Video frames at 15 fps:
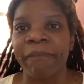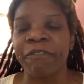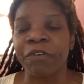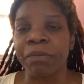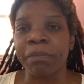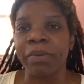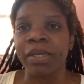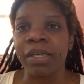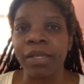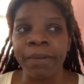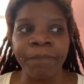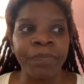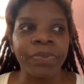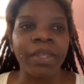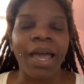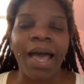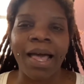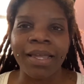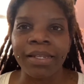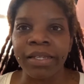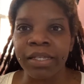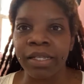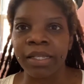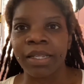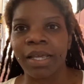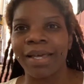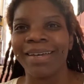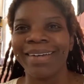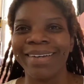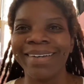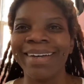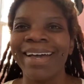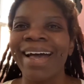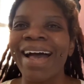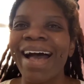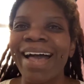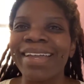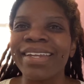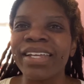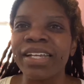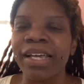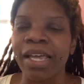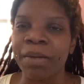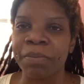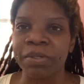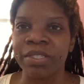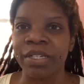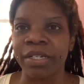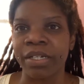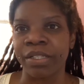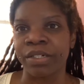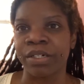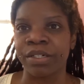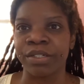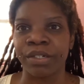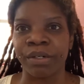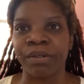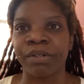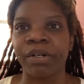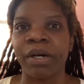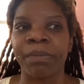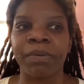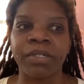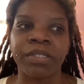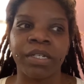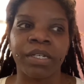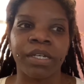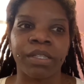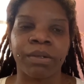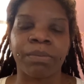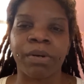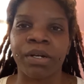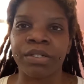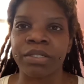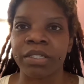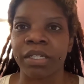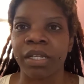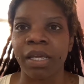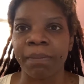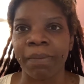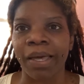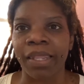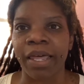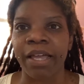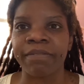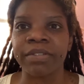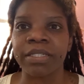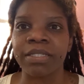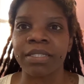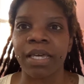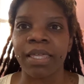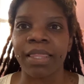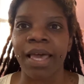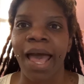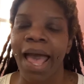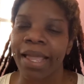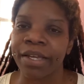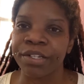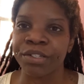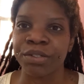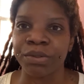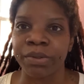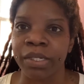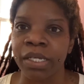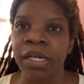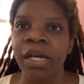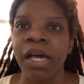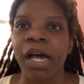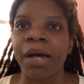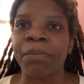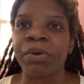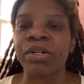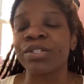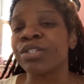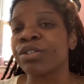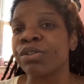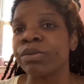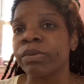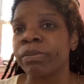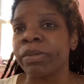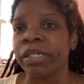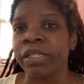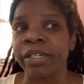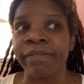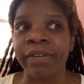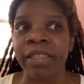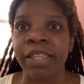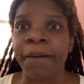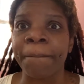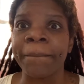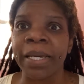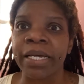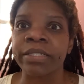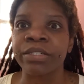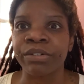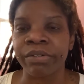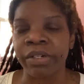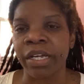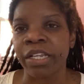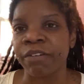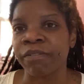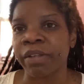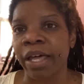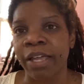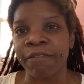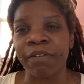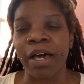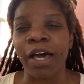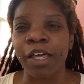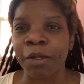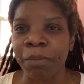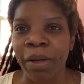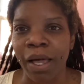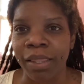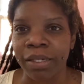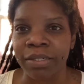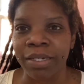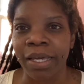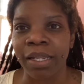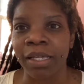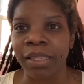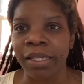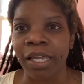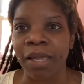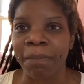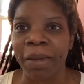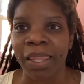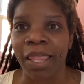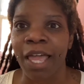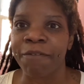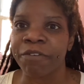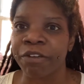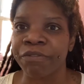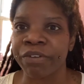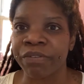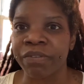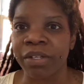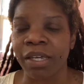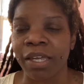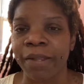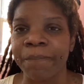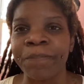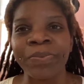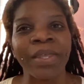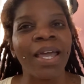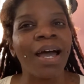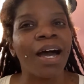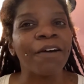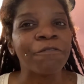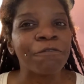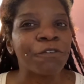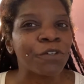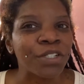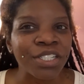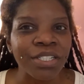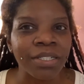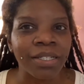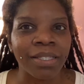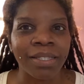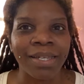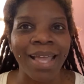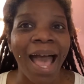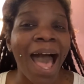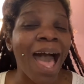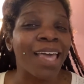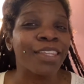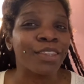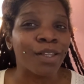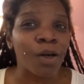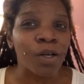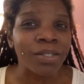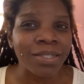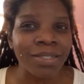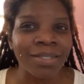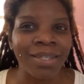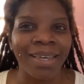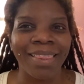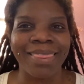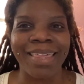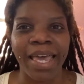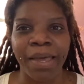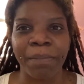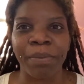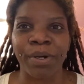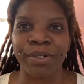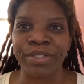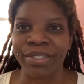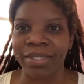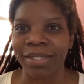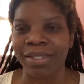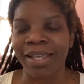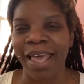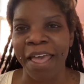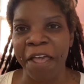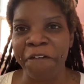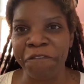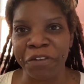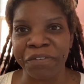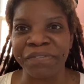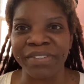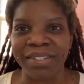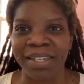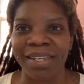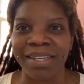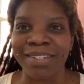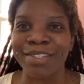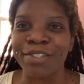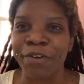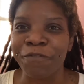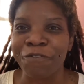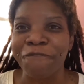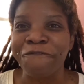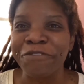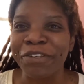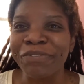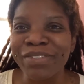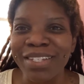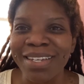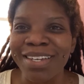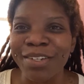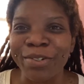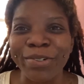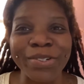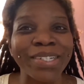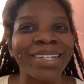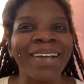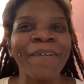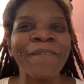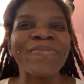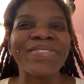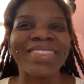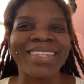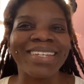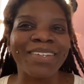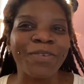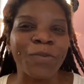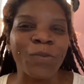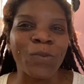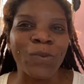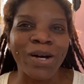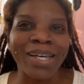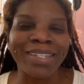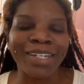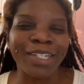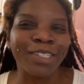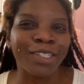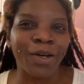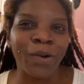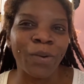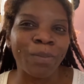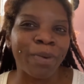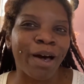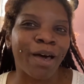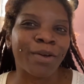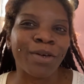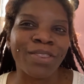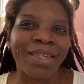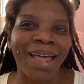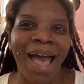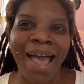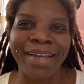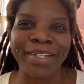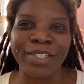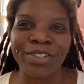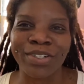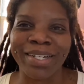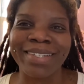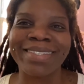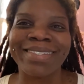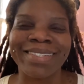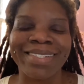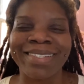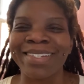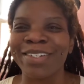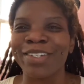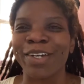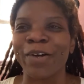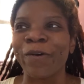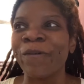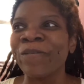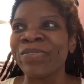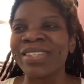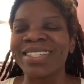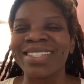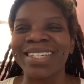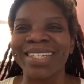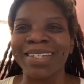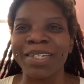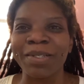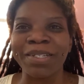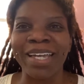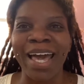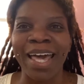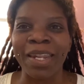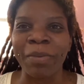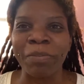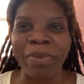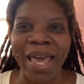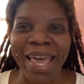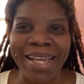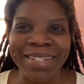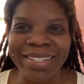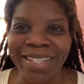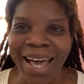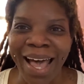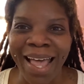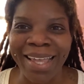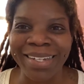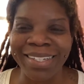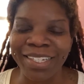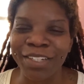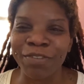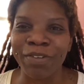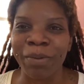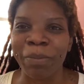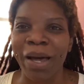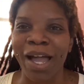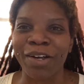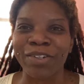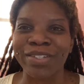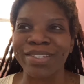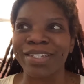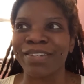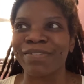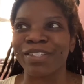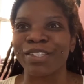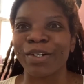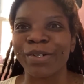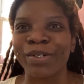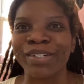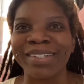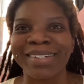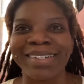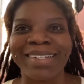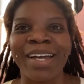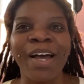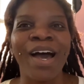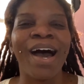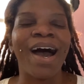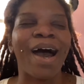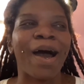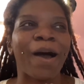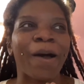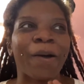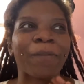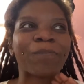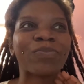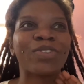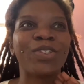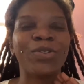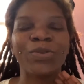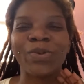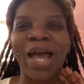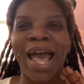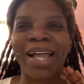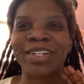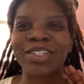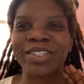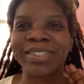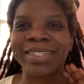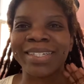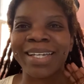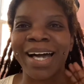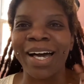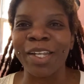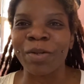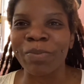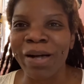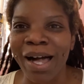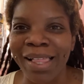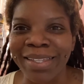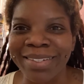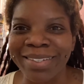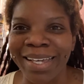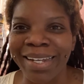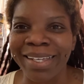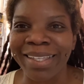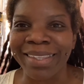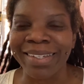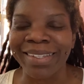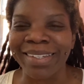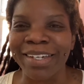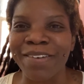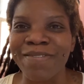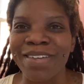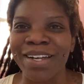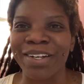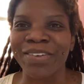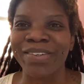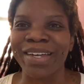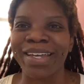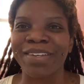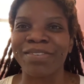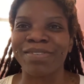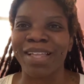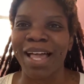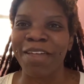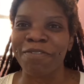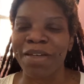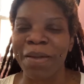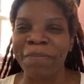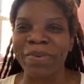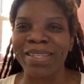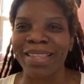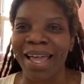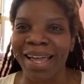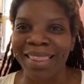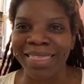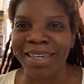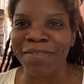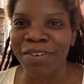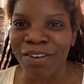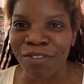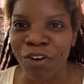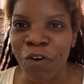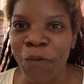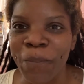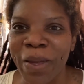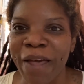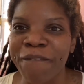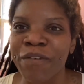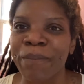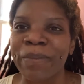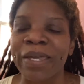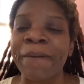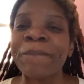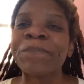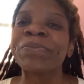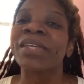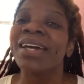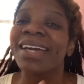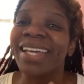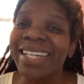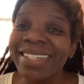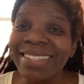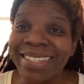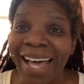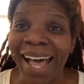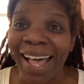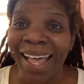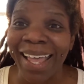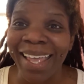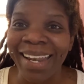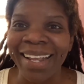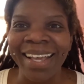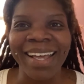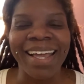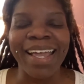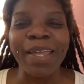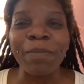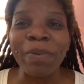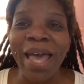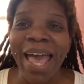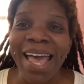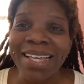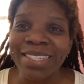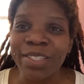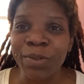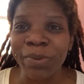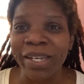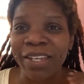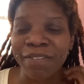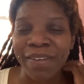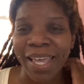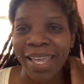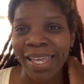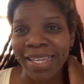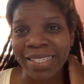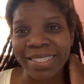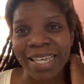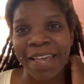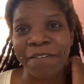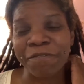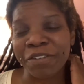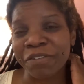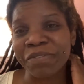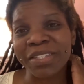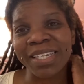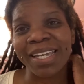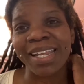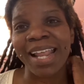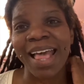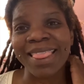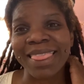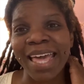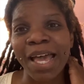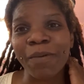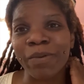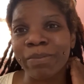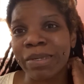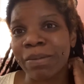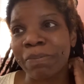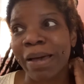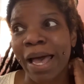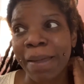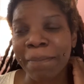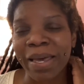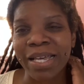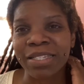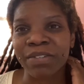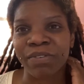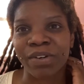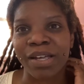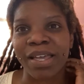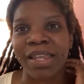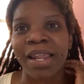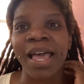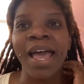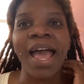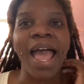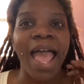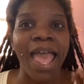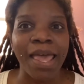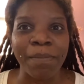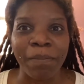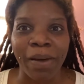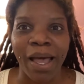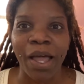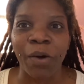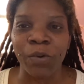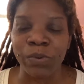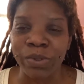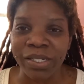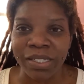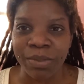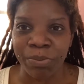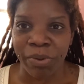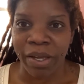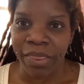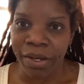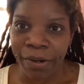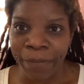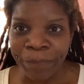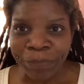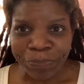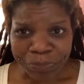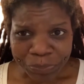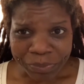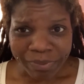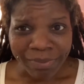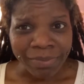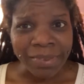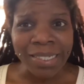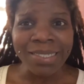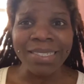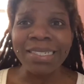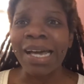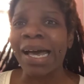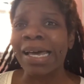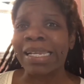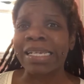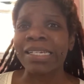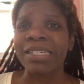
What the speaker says: For me, I needed a particular adult, a particular person in my life to say that I could do it. A person who would be living their best creative life unapologetically in my life at 15. Unfortunately, I lost that person at 15. So from 15 on, the one adult model that I could trust to kind of bash the idea of hypocrisy of adulthood, to actually unapologetically live their creative life and be like a living roadmap for me, he died. He passed away of AIDS at 15, and that would be my best friend and my oldest brother. Scotty.